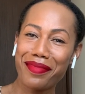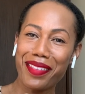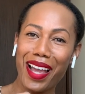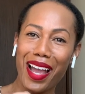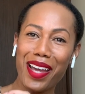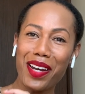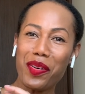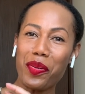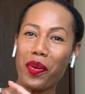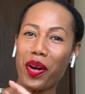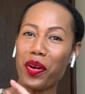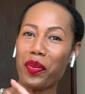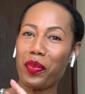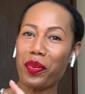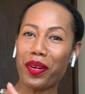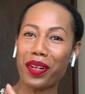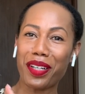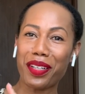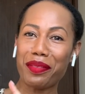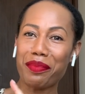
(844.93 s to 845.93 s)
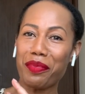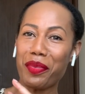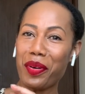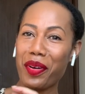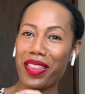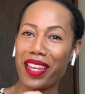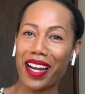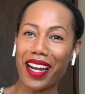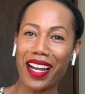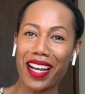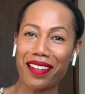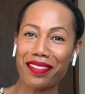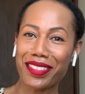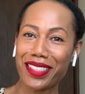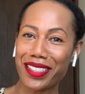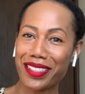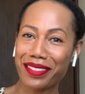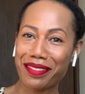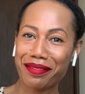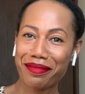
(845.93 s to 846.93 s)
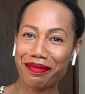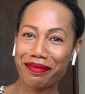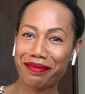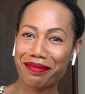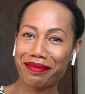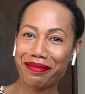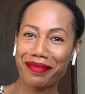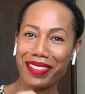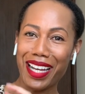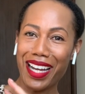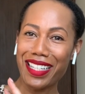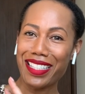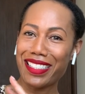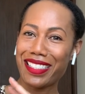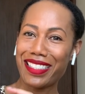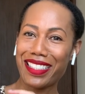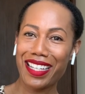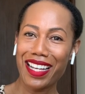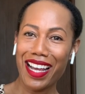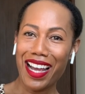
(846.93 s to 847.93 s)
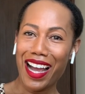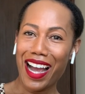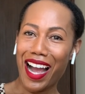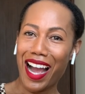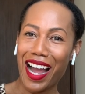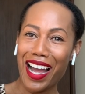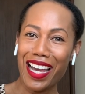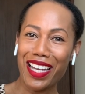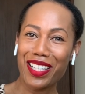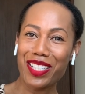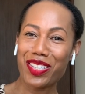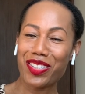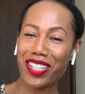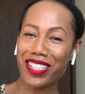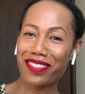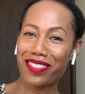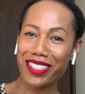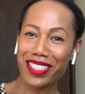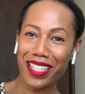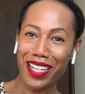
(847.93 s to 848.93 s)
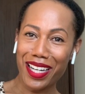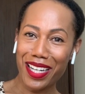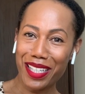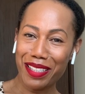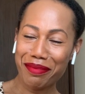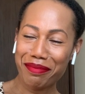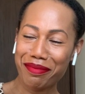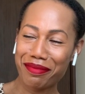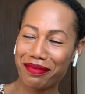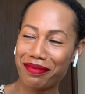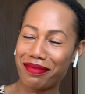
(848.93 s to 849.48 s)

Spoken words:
I don't want to work more than I have to. I had a stressful job.